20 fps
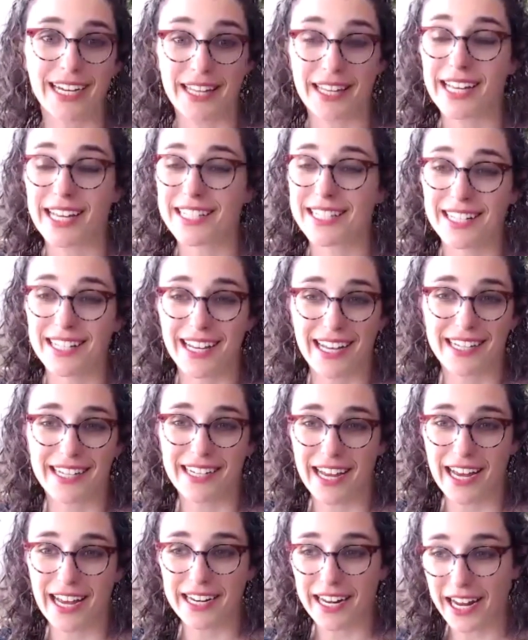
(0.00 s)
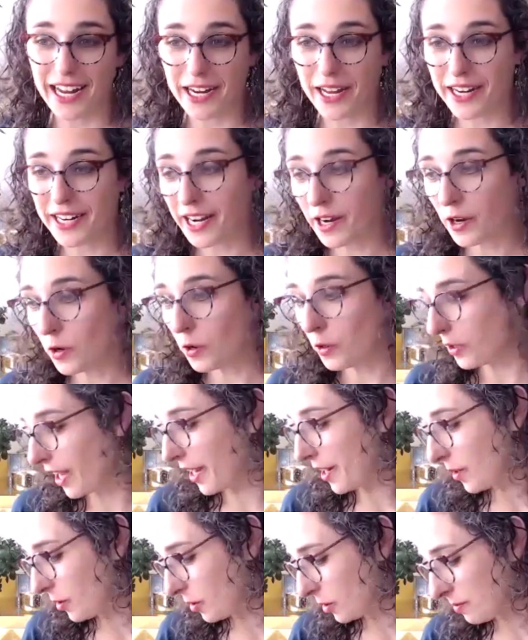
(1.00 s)
that I
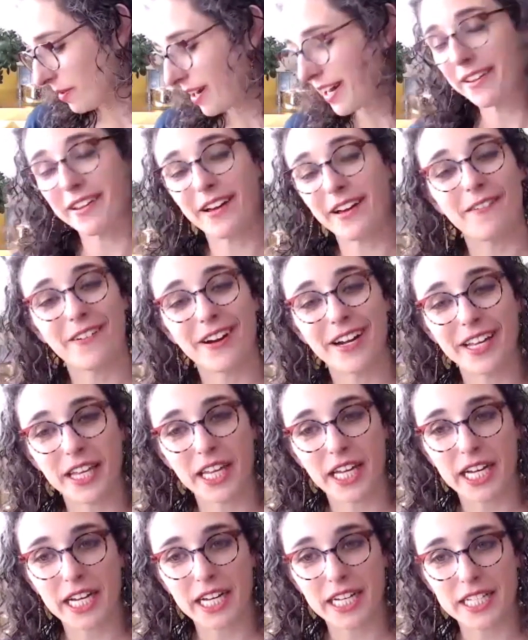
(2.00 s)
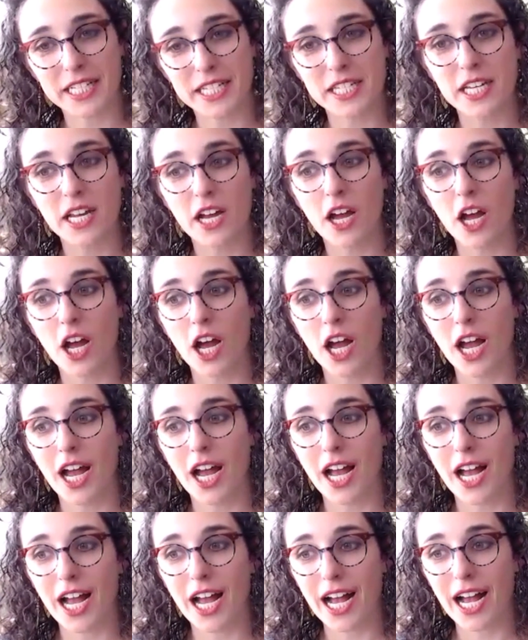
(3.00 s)
hold by that, right? Like, it's
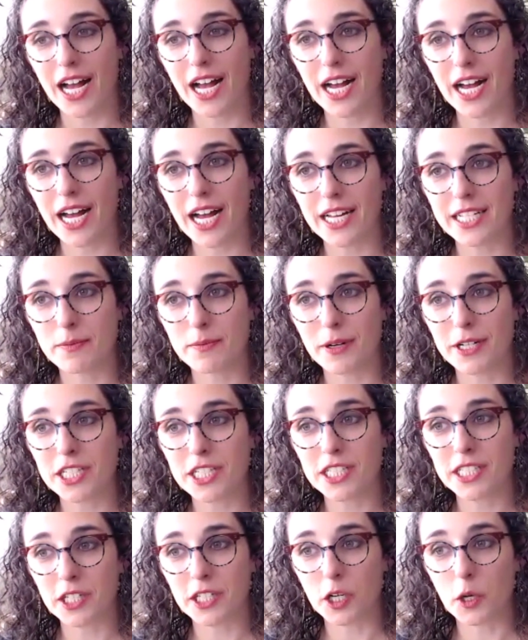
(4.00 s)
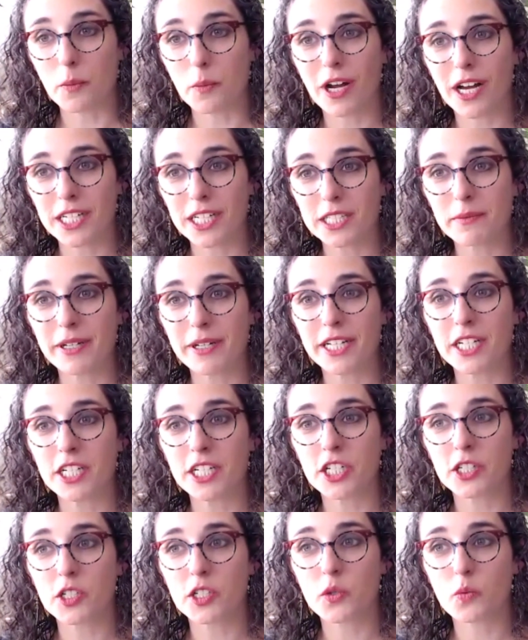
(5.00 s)
especially, product
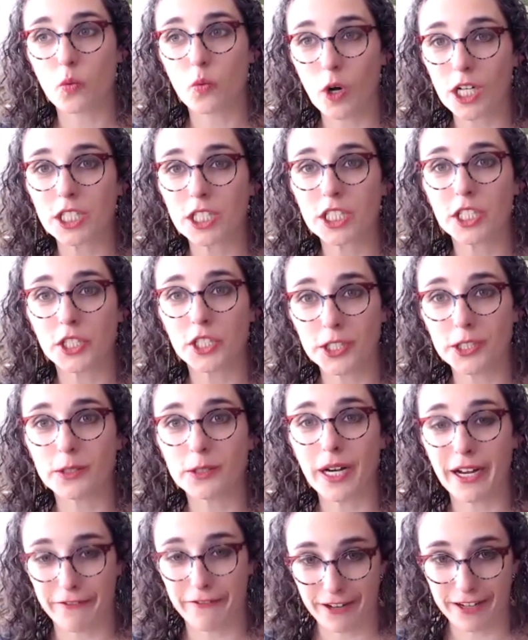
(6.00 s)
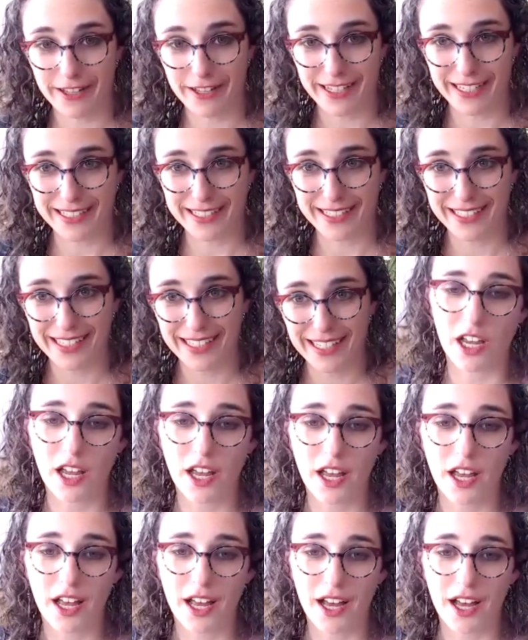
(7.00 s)
managers want to do everything.
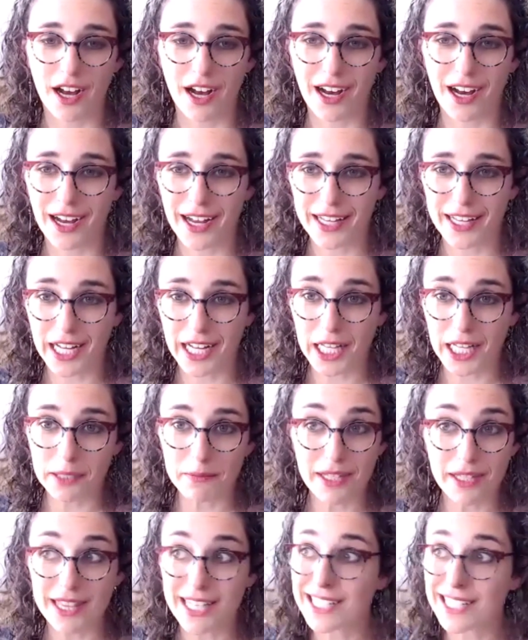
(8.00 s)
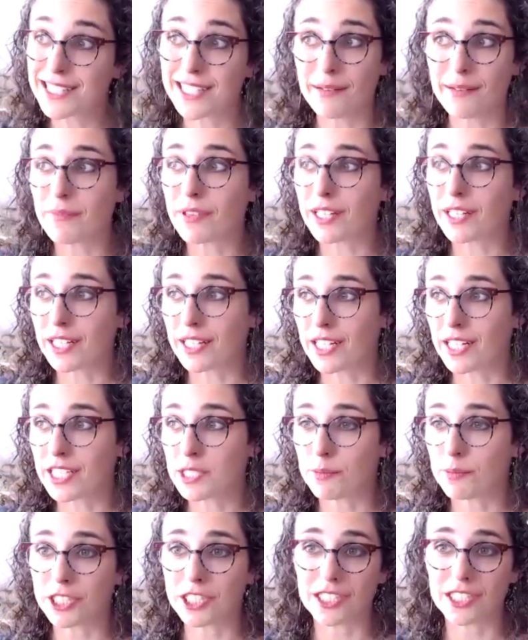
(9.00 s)
And I'll admit that's something,
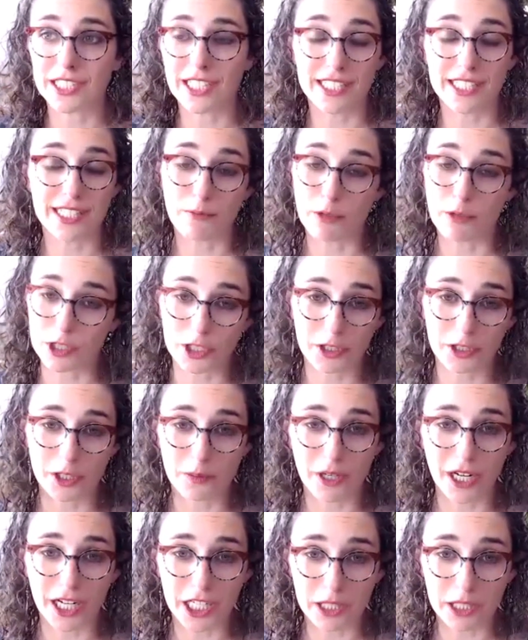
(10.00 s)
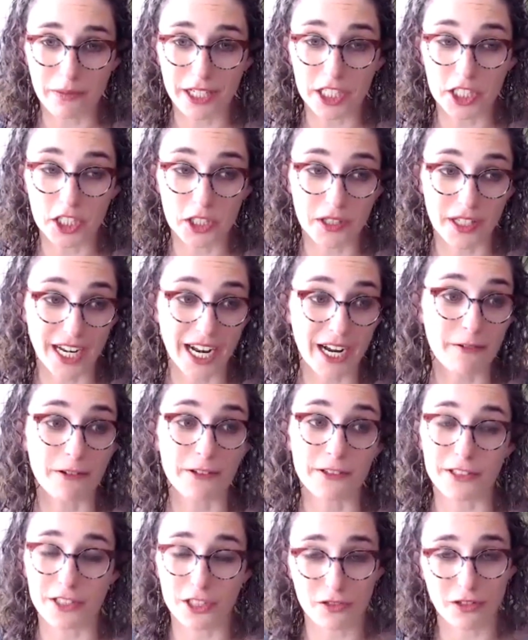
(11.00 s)
especially as a more junior product manager, that I
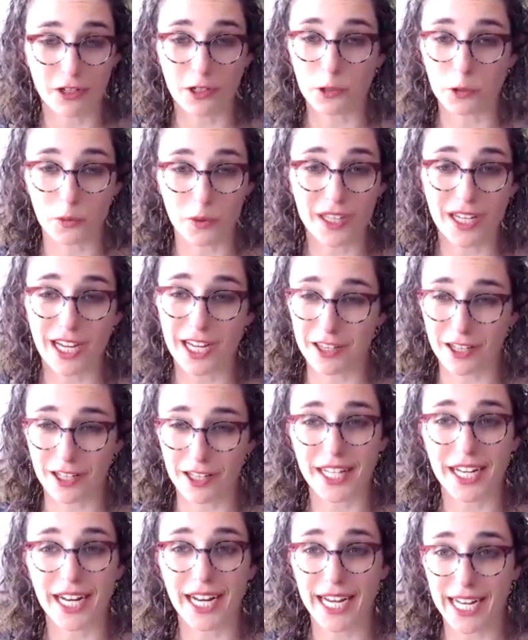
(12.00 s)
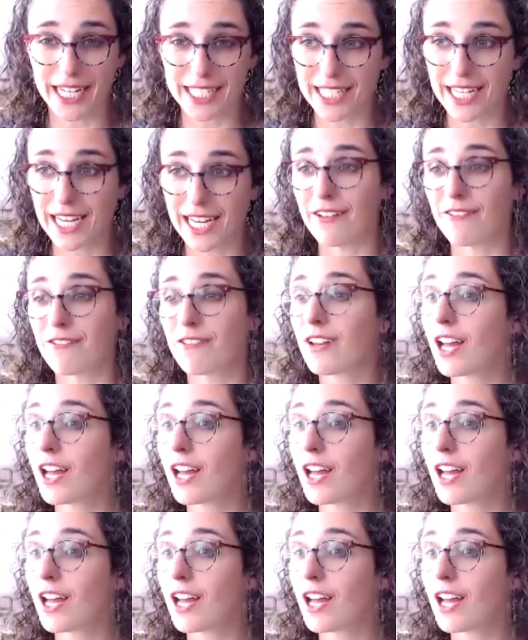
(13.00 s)
really struggled with. I thought that I had to have